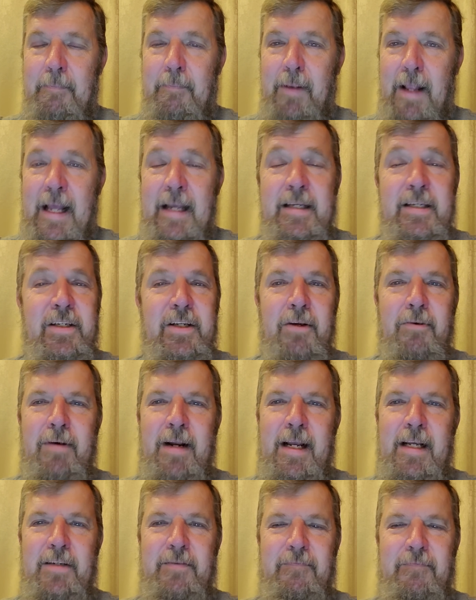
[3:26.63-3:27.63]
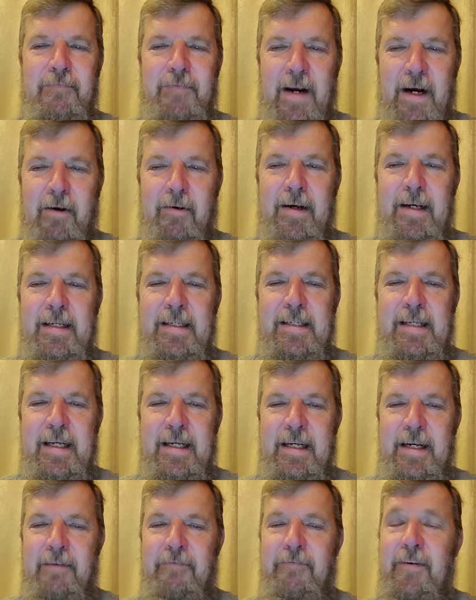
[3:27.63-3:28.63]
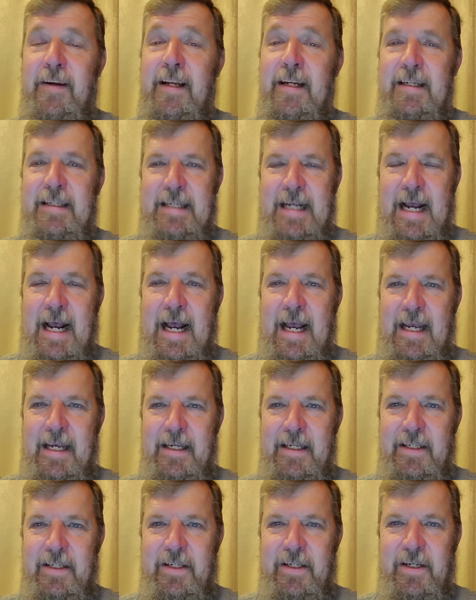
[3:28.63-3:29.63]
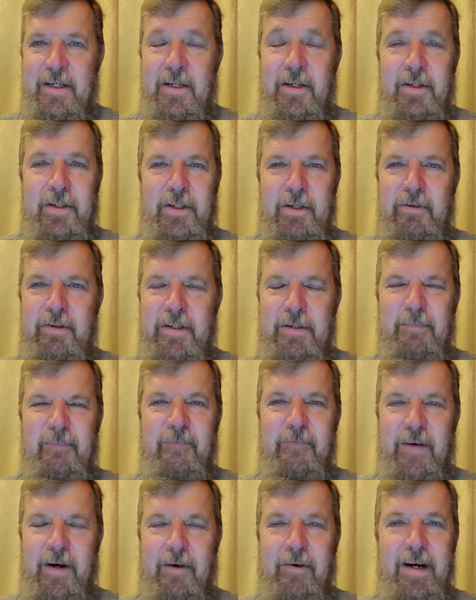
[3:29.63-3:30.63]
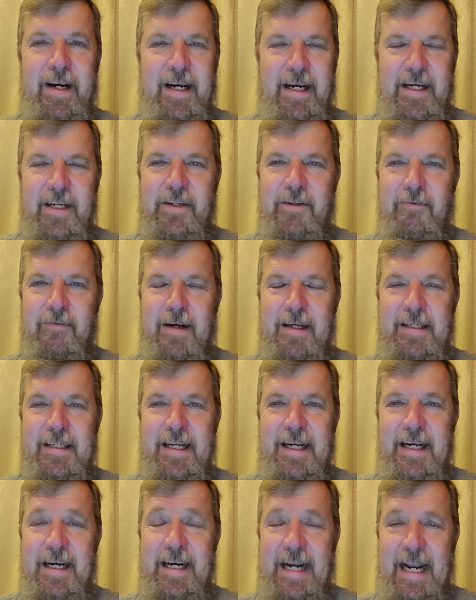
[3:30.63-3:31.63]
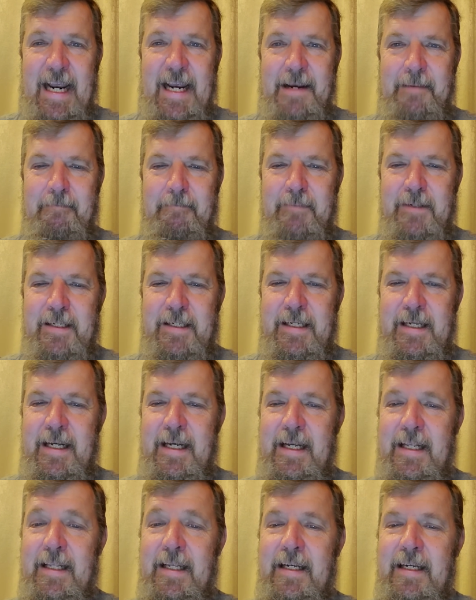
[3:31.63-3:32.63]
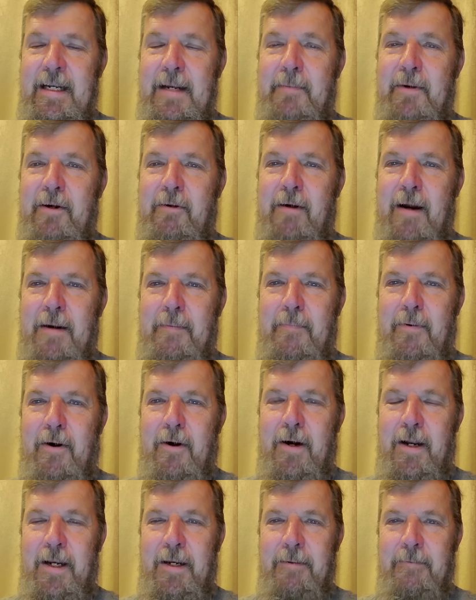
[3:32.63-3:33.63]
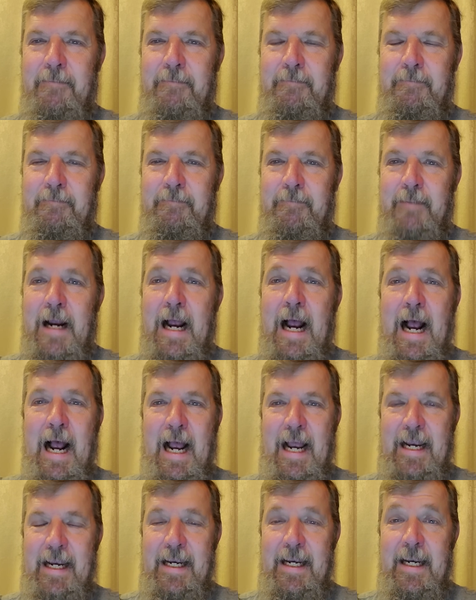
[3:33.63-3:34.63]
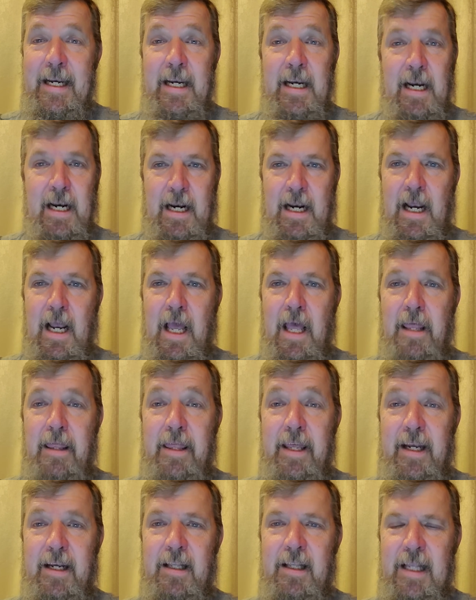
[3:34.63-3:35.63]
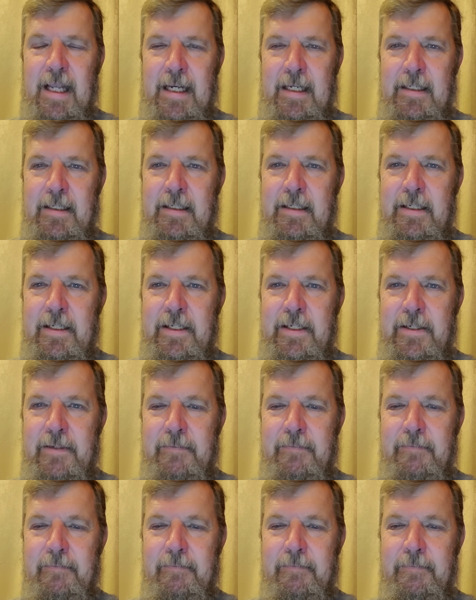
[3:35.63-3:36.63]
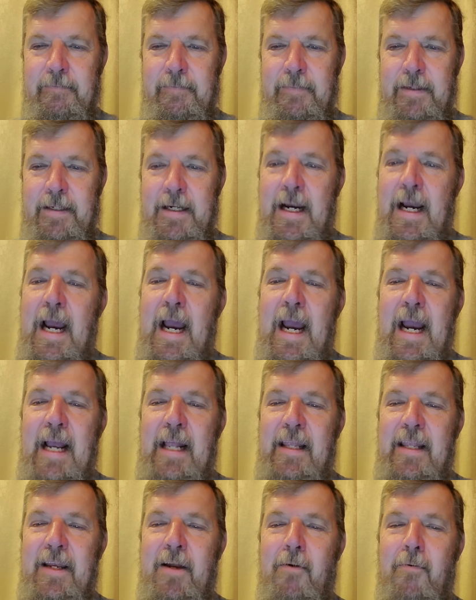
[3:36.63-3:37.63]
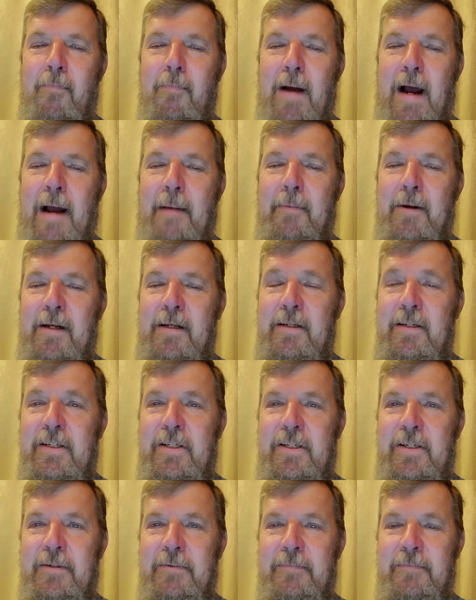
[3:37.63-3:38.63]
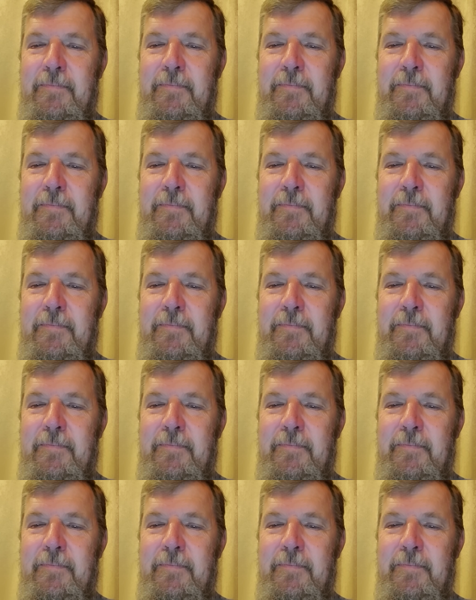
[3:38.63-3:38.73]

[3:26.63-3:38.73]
Blackstone has very significant ties to some very interesting names in the Democrat Party, i.e. the Clintons and the Obamas.